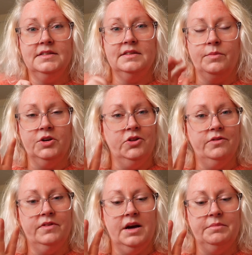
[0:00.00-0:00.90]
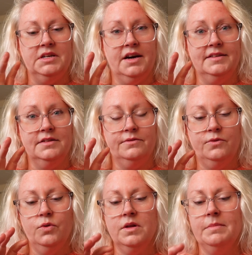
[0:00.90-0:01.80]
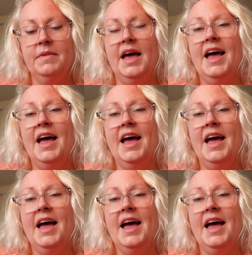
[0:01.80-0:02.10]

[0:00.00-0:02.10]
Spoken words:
Someone on the farm dyes it for them.